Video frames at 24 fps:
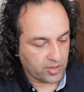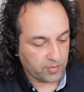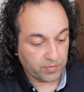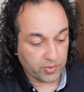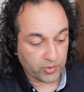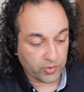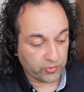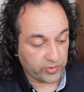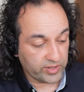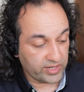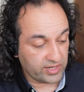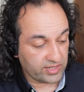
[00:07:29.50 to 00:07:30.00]

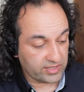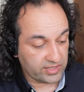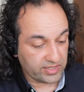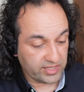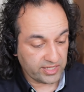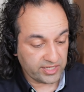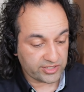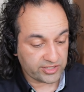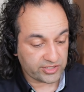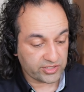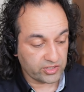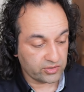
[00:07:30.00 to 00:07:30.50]
But really,
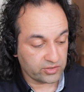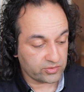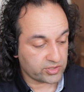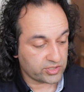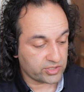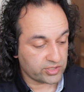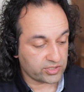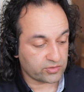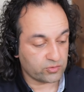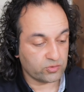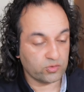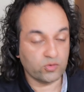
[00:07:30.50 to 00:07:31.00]
each note's
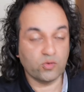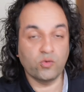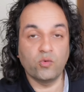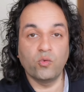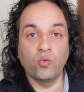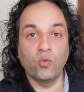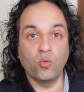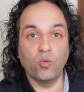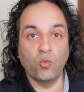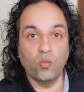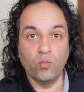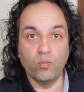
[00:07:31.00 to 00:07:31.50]
just
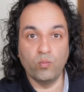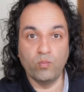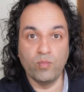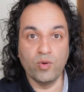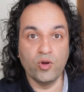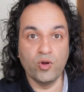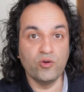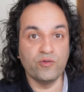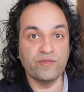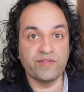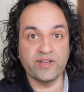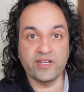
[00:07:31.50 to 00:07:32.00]

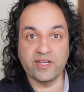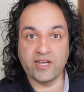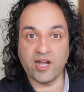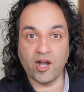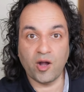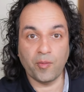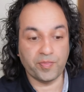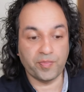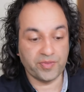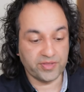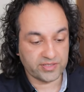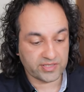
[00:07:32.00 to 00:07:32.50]
moving
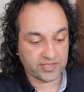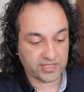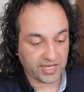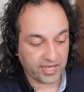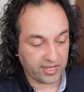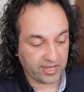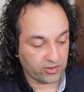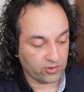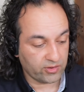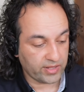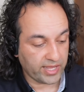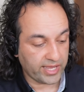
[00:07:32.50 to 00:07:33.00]
up the
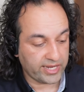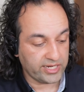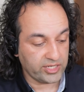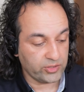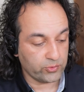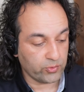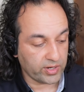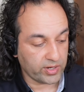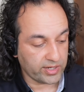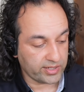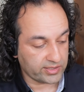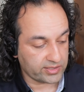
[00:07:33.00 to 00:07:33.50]
scale
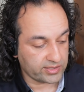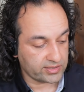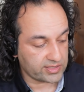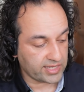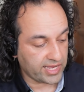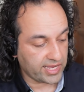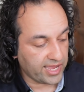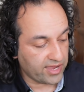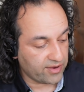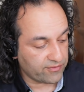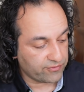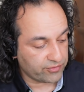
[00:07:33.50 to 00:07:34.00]
anyway, because
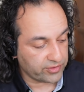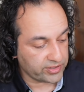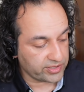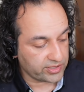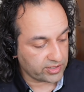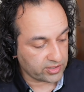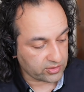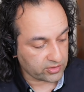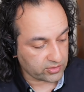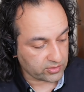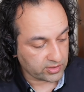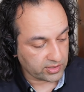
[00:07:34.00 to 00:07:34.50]
every
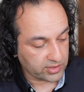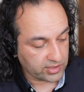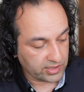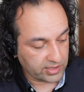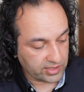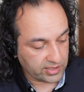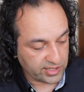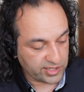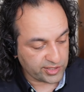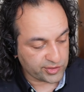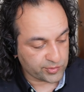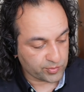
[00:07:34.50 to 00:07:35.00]

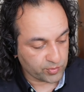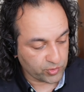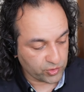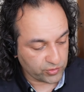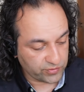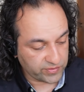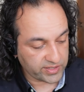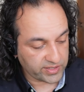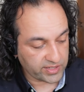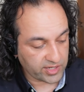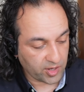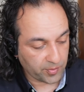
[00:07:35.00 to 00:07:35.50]
note is
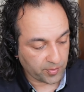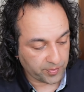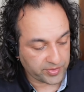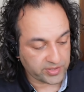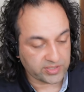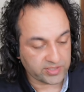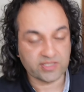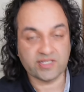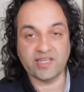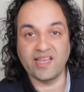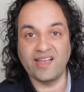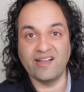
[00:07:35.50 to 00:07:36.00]
moving up
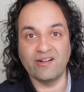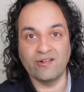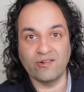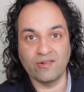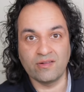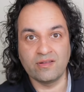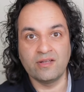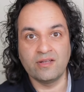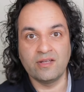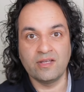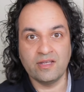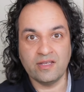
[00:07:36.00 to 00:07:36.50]
the scale
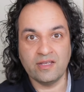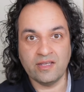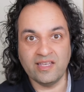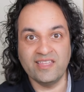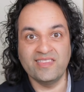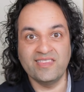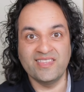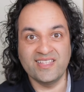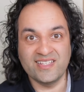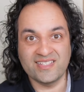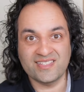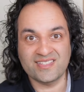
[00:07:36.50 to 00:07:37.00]

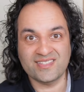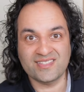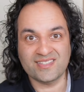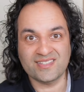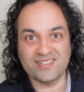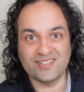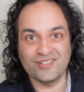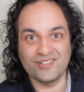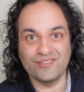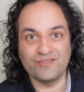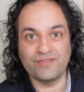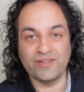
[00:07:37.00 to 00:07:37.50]
in this
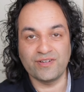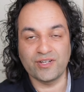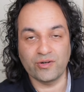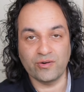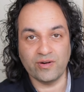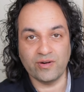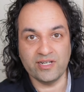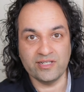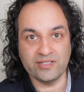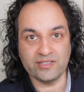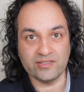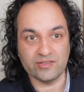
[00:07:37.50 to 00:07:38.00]

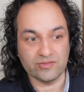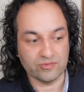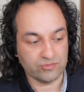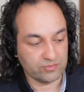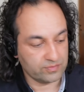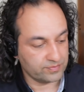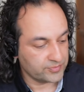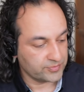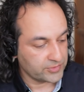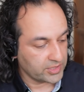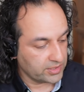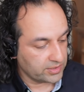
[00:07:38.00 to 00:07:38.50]
configuration.